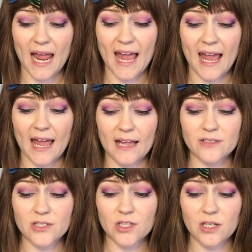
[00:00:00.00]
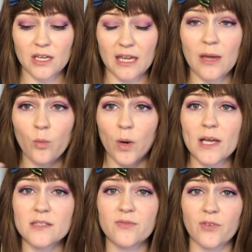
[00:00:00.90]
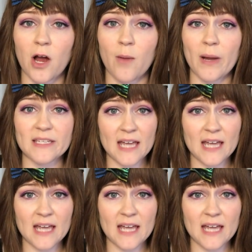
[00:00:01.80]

and it was from a